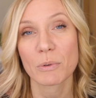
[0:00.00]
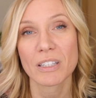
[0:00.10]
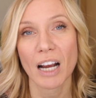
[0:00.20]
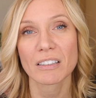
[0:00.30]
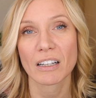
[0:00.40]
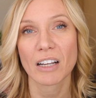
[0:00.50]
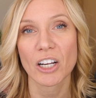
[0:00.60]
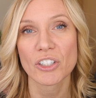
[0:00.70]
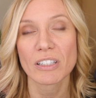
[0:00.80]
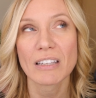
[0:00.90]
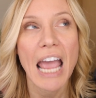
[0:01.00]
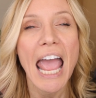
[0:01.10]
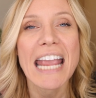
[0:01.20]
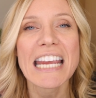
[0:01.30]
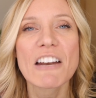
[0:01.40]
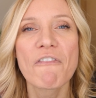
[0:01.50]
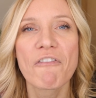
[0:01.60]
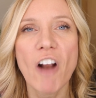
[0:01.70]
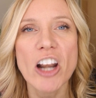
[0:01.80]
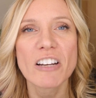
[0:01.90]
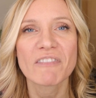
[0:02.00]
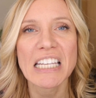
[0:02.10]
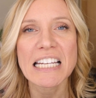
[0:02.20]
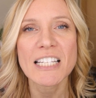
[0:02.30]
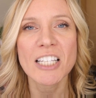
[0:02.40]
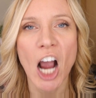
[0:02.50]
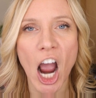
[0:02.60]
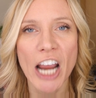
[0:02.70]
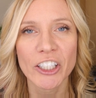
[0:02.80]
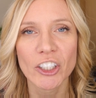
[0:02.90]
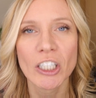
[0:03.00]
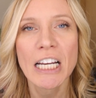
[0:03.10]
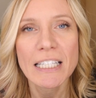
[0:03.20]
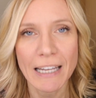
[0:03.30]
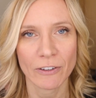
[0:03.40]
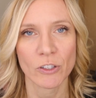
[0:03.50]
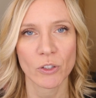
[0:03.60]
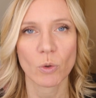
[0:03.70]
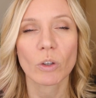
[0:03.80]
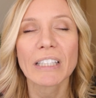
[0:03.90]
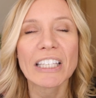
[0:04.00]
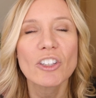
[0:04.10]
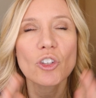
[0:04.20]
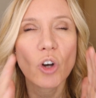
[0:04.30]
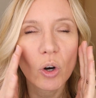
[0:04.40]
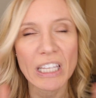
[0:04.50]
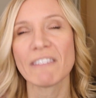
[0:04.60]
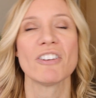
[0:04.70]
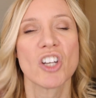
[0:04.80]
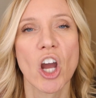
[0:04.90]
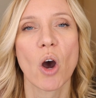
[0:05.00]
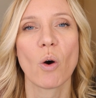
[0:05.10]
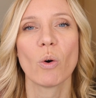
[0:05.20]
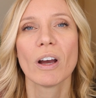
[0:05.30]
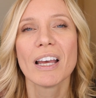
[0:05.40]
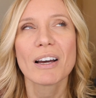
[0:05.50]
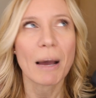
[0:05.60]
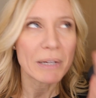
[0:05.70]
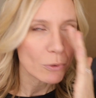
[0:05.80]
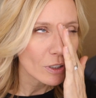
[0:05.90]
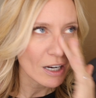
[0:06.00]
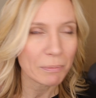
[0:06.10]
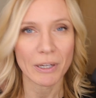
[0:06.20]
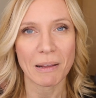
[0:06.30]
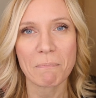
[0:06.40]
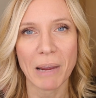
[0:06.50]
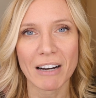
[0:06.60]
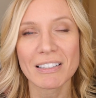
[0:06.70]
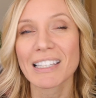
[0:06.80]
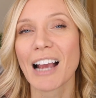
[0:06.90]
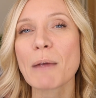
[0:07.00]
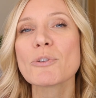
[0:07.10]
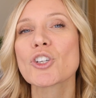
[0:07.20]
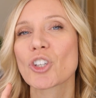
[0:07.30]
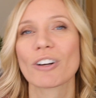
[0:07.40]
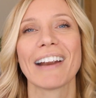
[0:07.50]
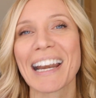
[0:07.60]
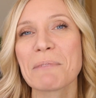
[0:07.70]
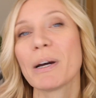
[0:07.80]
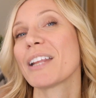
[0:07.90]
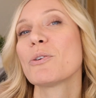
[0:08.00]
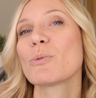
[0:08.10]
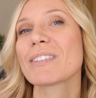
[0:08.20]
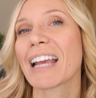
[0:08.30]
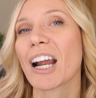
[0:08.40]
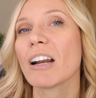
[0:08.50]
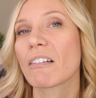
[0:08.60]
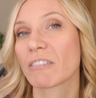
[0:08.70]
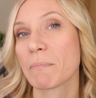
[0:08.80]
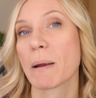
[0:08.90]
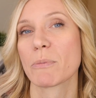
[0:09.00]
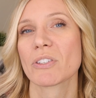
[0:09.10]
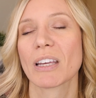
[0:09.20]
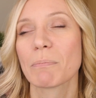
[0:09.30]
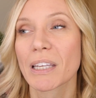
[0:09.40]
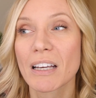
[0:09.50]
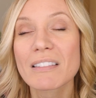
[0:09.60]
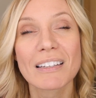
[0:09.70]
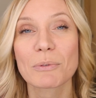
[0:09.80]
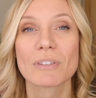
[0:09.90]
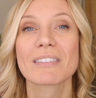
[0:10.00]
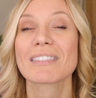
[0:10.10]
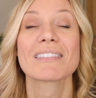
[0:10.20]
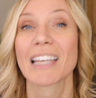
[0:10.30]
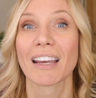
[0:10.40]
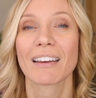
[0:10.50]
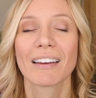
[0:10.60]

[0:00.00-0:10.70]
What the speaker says: knocked unconscious in front of the entire dental school. Like, you don't even know. I mean, we're talking about embarrassing. I'm sure anybody who was there remembers it because it was sick.